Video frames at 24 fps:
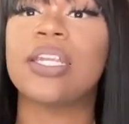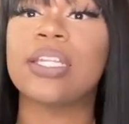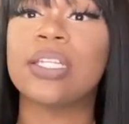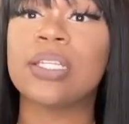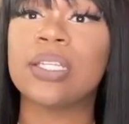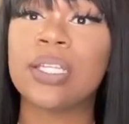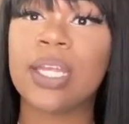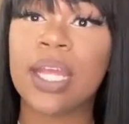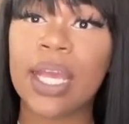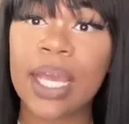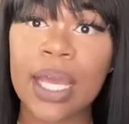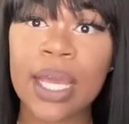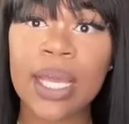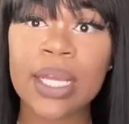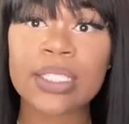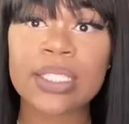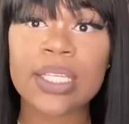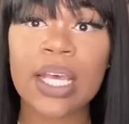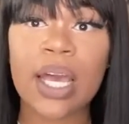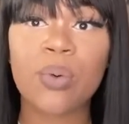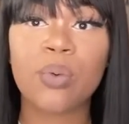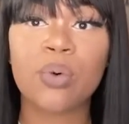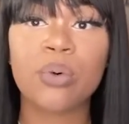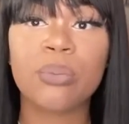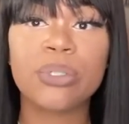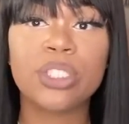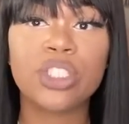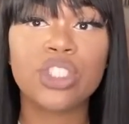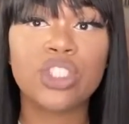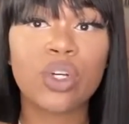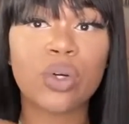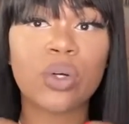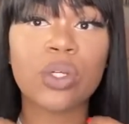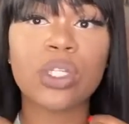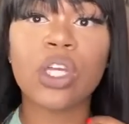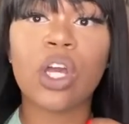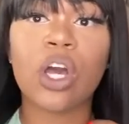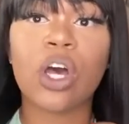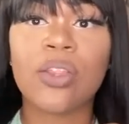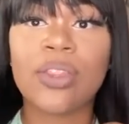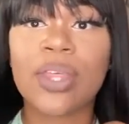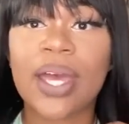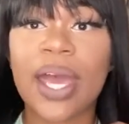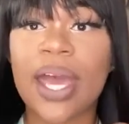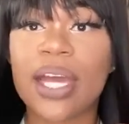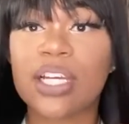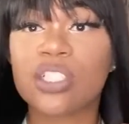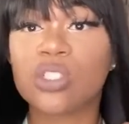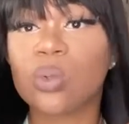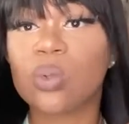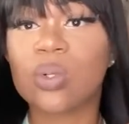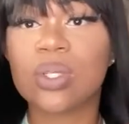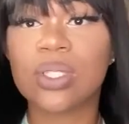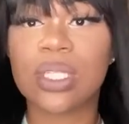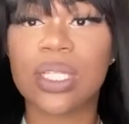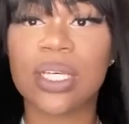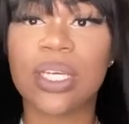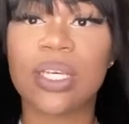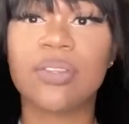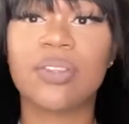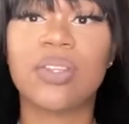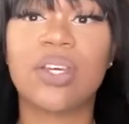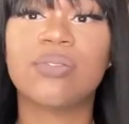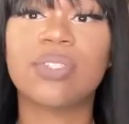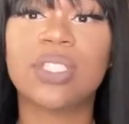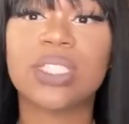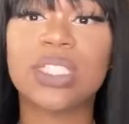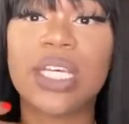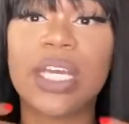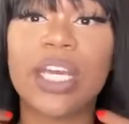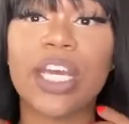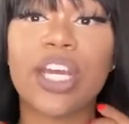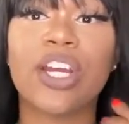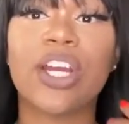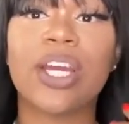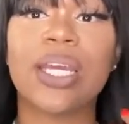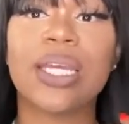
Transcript: next, I will be showing y'all the actual length of this hair.